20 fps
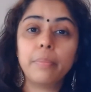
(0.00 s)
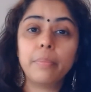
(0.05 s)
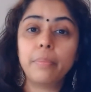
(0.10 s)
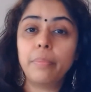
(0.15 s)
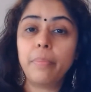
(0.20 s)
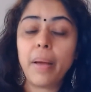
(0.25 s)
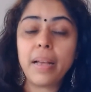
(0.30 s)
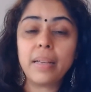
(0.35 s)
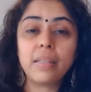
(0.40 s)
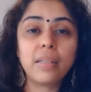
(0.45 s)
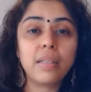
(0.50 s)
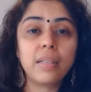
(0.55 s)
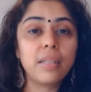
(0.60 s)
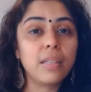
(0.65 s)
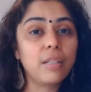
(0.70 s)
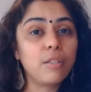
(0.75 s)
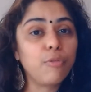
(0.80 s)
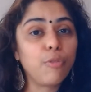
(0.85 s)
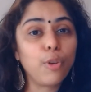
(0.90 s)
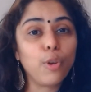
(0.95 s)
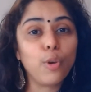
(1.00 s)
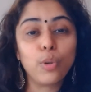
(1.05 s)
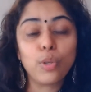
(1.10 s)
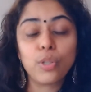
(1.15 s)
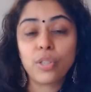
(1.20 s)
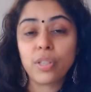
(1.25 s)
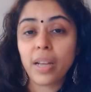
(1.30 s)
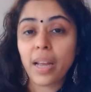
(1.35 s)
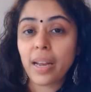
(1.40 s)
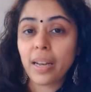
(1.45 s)
best is for you
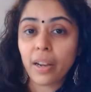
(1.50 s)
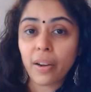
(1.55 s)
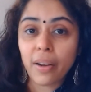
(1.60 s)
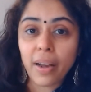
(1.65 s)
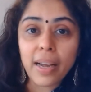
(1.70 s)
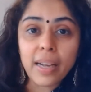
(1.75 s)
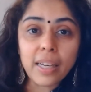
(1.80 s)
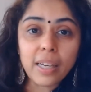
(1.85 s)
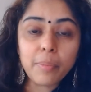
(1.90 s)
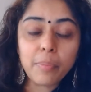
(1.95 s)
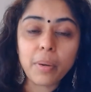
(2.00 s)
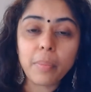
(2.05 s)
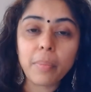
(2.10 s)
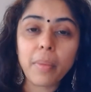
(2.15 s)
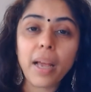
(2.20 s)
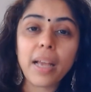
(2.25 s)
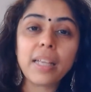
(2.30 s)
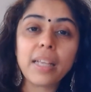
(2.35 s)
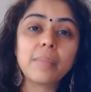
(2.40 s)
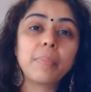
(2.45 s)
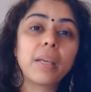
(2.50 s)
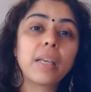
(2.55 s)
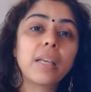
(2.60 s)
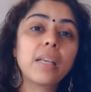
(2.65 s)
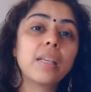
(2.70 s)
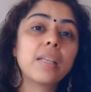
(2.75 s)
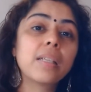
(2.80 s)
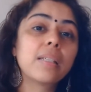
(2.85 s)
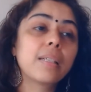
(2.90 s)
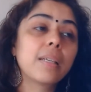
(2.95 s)
to stay in a rented premise
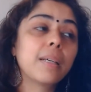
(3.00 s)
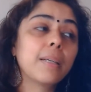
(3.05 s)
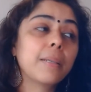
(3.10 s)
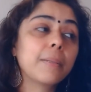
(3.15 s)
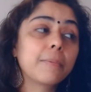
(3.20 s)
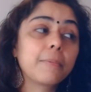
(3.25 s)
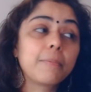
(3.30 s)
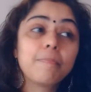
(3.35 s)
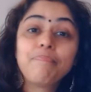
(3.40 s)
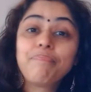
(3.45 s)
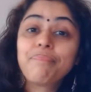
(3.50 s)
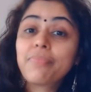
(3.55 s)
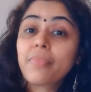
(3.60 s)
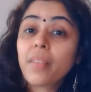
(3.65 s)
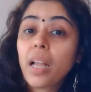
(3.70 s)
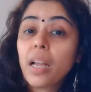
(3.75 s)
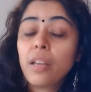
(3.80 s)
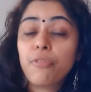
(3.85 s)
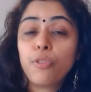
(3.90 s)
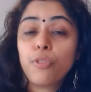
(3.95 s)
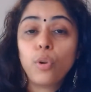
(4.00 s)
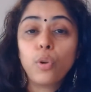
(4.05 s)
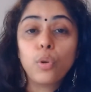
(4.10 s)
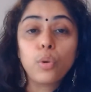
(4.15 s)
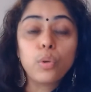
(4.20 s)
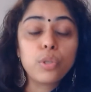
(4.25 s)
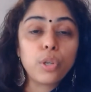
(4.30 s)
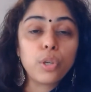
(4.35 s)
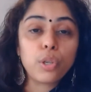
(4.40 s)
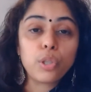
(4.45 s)
because if you
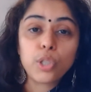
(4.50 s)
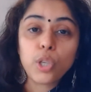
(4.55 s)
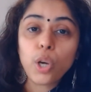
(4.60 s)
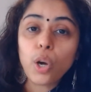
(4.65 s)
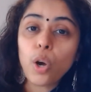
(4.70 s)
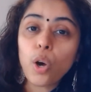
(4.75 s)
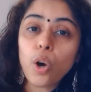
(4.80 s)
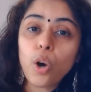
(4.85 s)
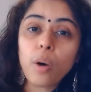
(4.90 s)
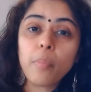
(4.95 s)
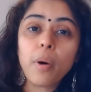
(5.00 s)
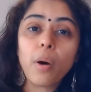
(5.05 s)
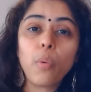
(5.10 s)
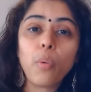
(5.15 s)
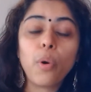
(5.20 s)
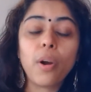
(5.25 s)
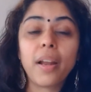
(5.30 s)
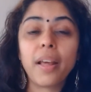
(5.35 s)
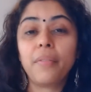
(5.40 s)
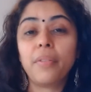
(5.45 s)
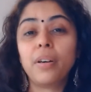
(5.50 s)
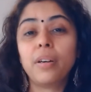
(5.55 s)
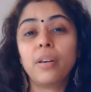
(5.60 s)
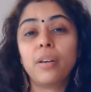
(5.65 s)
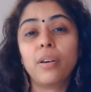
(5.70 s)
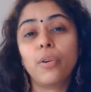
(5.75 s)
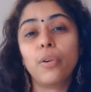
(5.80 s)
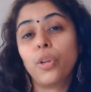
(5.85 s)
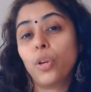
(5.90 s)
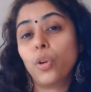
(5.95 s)
lose your job or
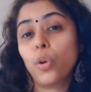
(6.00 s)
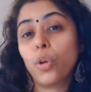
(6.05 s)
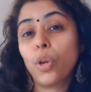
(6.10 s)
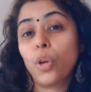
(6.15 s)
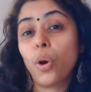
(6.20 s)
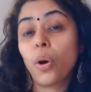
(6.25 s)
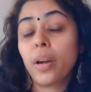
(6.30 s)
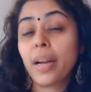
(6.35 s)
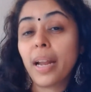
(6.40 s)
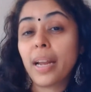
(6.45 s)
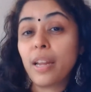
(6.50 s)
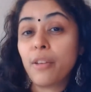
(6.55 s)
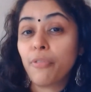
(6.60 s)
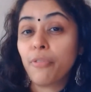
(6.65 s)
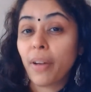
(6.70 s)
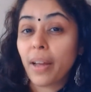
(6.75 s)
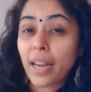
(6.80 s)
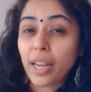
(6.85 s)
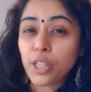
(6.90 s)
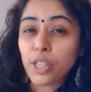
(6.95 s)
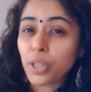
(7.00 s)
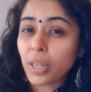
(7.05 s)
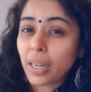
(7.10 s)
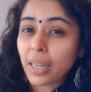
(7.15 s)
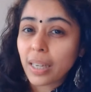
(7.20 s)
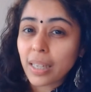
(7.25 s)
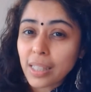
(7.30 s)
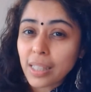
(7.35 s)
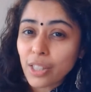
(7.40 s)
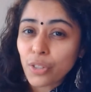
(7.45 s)
whatever, you're in any financial
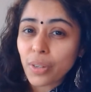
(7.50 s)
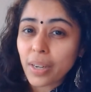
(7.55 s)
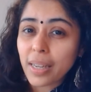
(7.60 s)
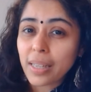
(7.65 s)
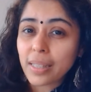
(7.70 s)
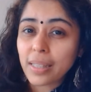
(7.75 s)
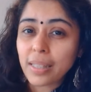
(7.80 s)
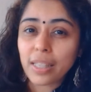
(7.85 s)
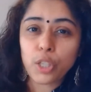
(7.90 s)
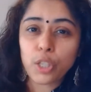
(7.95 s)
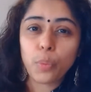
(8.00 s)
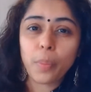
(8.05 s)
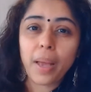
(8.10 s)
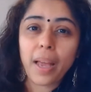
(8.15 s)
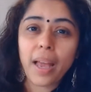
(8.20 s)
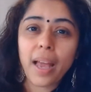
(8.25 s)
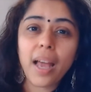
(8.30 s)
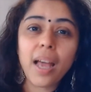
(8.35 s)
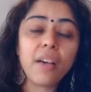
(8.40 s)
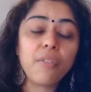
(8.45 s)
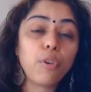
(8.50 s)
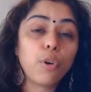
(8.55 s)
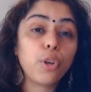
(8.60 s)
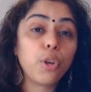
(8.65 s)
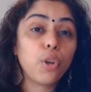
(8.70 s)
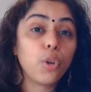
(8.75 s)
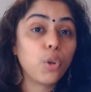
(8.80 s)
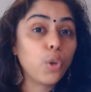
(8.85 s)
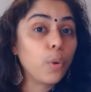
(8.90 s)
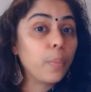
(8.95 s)
constraints that you may have, or
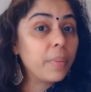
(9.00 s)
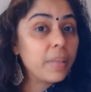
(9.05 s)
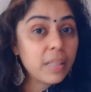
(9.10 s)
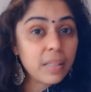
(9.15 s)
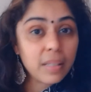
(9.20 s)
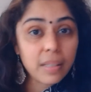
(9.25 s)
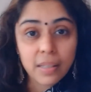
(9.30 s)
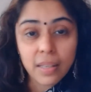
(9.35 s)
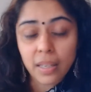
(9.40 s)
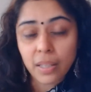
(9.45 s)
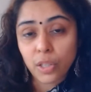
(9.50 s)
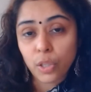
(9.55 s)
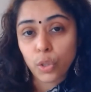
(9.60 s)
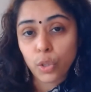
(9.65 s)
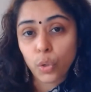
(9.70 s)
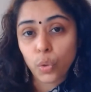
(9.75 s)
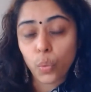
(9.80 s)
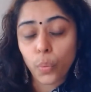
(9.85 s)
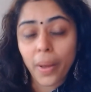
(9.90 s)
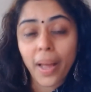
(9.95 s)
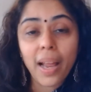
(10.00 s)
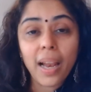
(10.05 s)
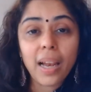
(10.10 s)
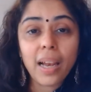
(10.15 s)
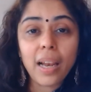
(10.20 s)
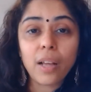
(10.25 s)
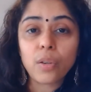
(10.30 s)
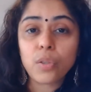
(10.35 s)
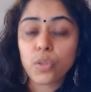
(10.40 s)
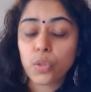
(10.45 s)
your business doesn't do
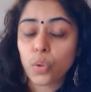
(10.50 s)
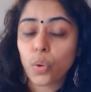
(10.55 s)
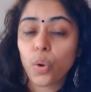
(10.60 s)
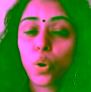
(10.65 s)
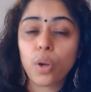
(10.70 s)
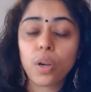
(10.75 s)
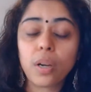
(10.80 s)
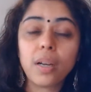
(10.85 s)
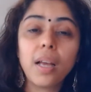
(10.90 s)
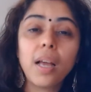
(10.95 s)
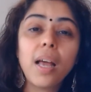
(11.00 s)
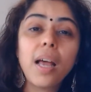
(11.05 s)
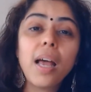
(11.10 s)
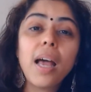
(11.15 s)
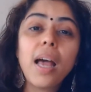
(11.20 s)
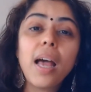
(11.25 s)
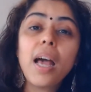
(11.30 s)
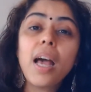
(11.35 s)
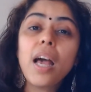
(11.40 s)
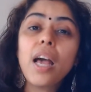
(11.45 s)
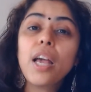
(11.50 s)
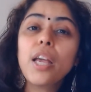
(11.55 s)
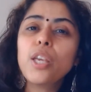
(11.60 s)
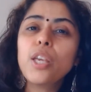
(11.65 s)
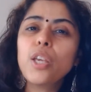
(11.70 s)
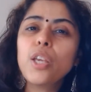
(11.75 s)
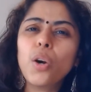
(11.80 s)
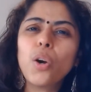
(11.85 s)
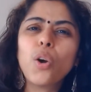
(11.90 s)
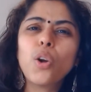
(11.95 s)
well or so on,
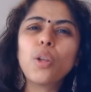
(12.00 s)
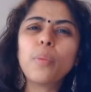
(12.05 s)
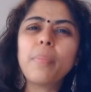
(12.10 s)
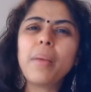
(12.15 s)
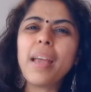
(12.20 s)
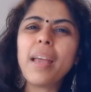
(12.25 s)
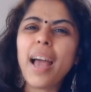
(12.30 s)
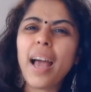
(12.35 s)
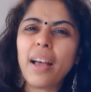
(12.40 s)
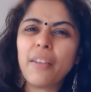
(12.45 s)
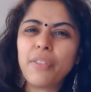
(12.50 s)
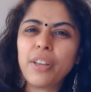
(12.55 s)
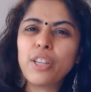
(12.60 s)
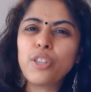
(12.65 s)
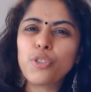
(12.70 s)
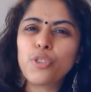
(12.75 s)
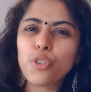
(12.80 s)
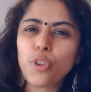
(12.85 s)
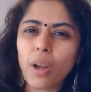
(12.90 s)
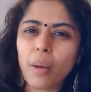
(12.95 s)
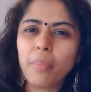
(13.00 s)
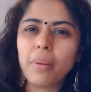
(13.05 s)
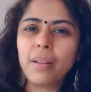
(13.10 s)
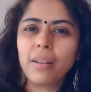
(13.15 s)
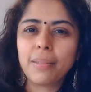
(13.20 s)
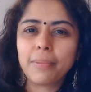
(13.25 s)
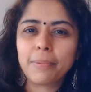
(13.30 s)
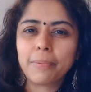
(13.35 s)
you're going to be having trouble,